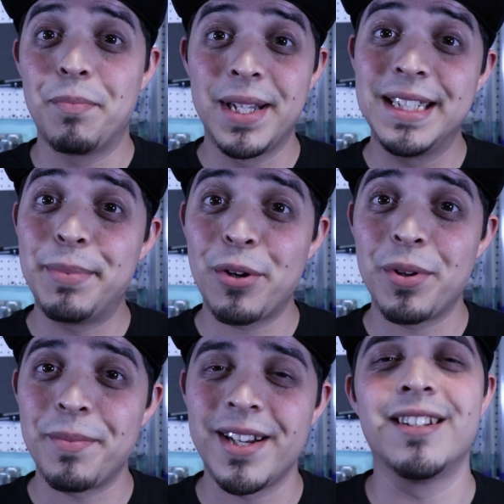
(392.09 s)
please bear
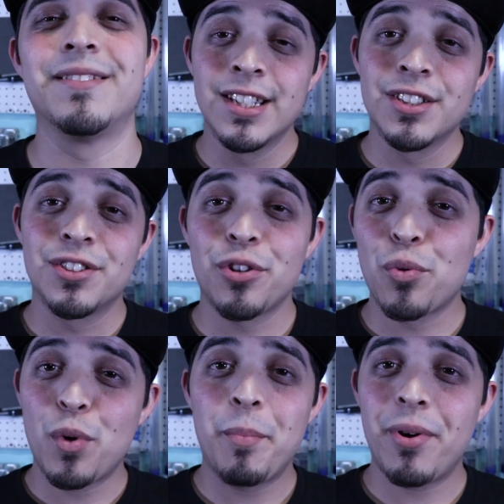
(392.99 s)
with me. So
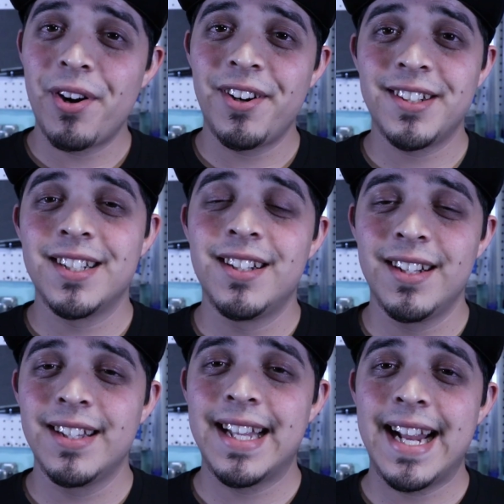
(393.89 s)
the one part
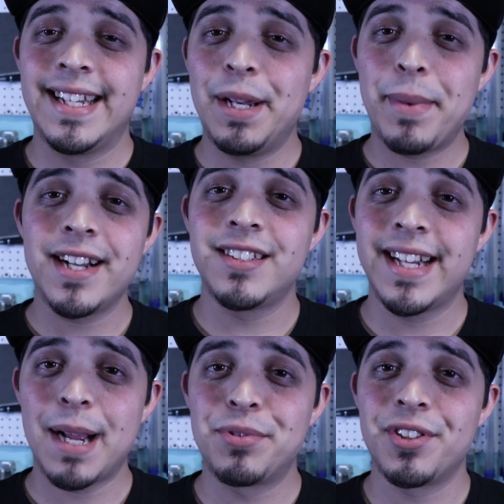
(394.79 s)
that I did manage to
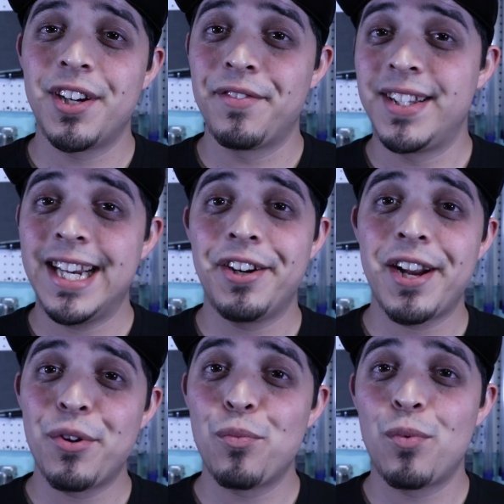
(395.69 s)
capture of the
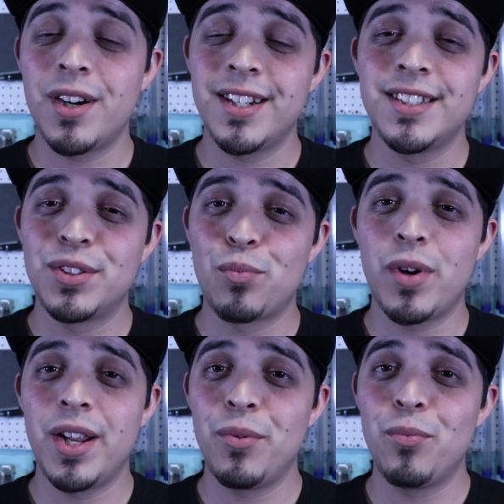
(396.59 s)
teardown was
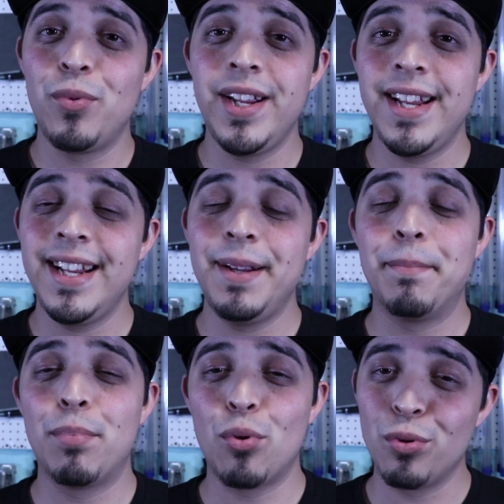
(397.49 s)
when we
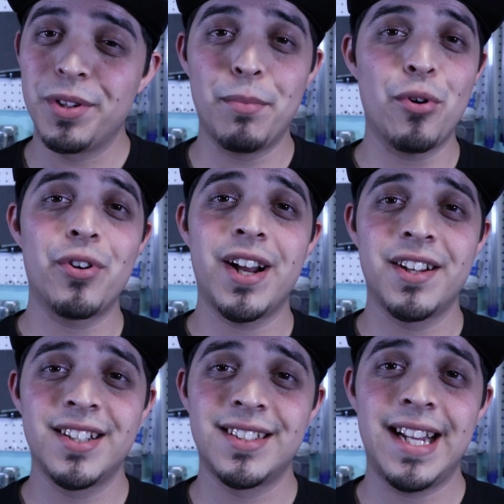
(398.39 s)
pulled the motor out
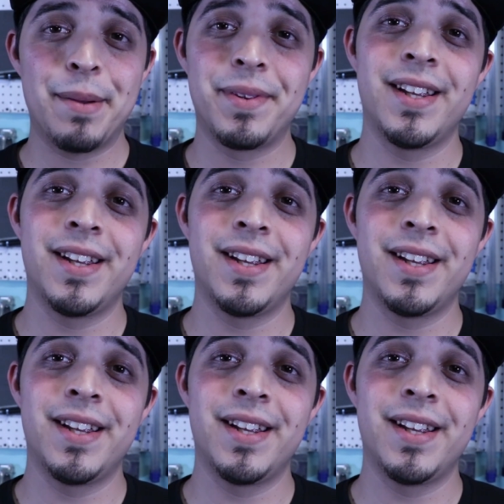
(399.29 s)
of this damn